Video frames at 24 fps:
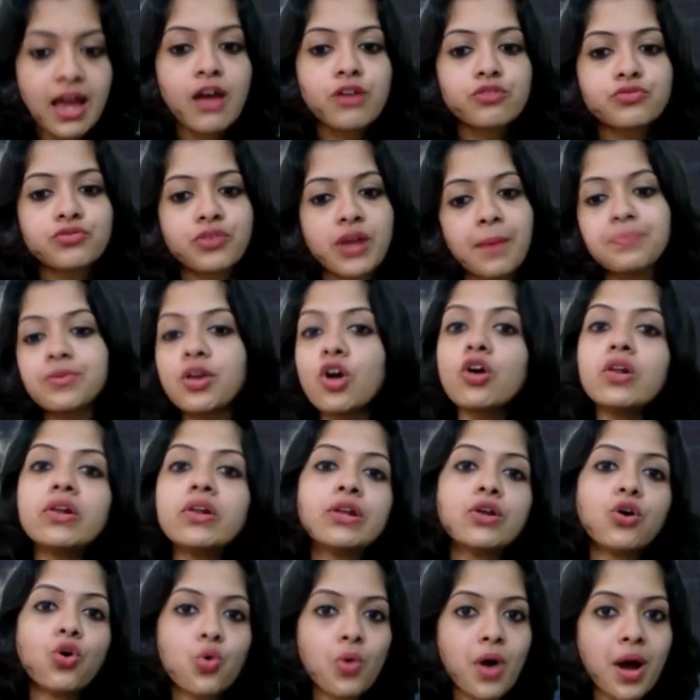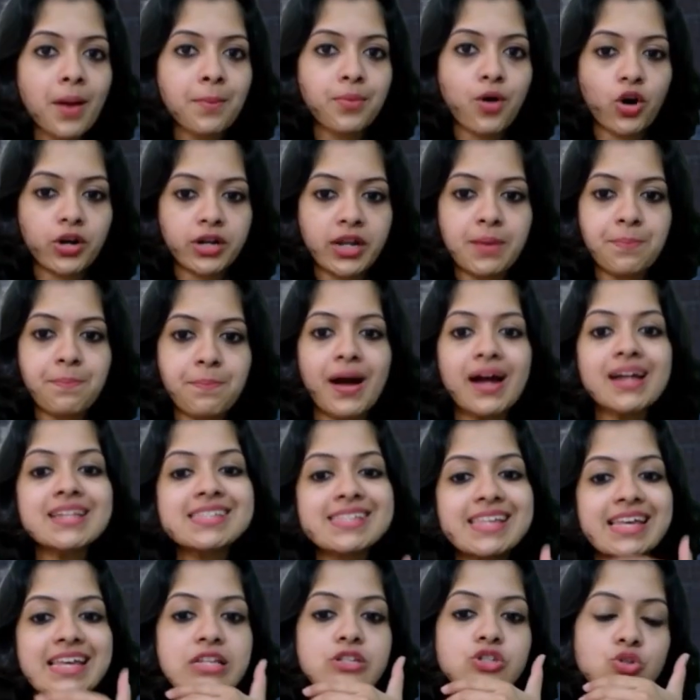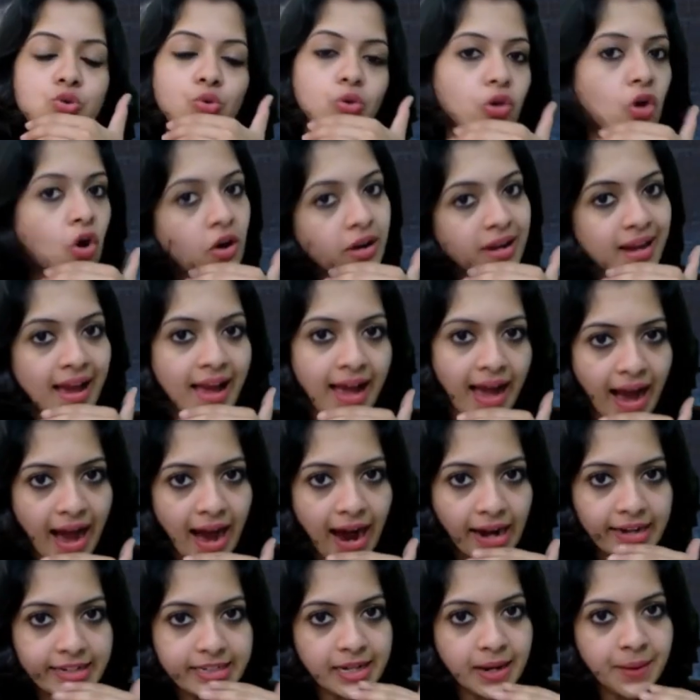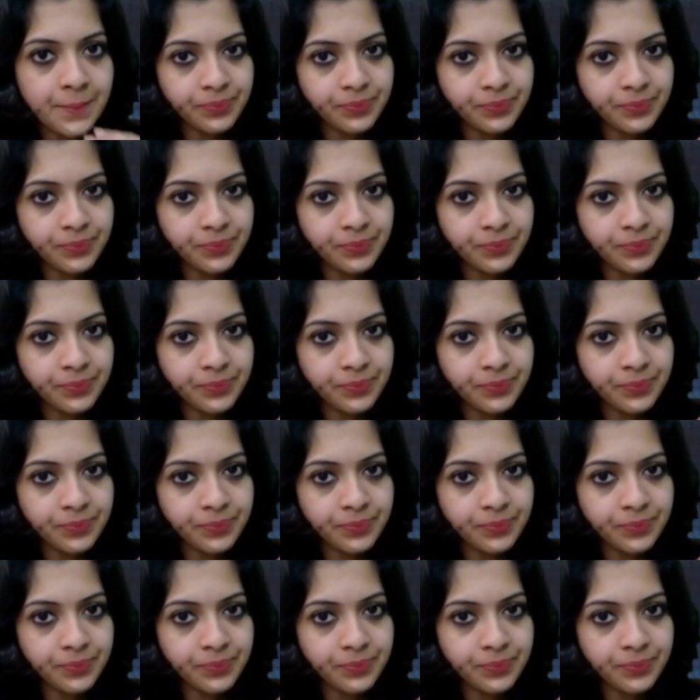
from your lower body parts into your heart,